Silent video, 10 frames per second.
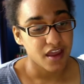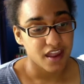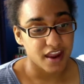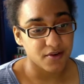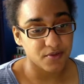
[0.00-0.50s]

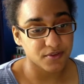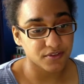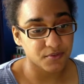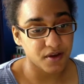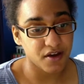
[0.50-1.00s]
Every once in
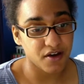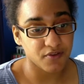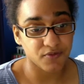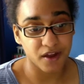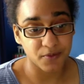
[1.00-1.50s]
a while I'll
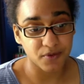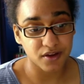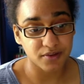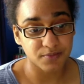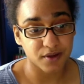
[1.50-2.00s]
find
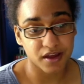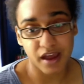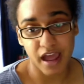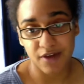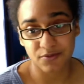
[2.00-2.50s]
one, but I
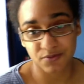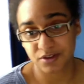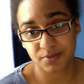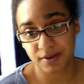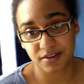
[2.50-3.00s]
haven't
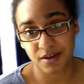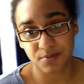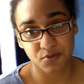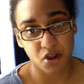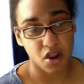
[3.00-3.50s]
really picked up
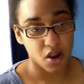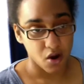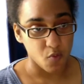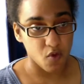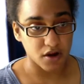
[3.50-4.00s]

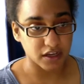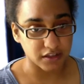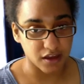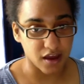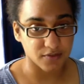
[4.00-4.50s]
one enough,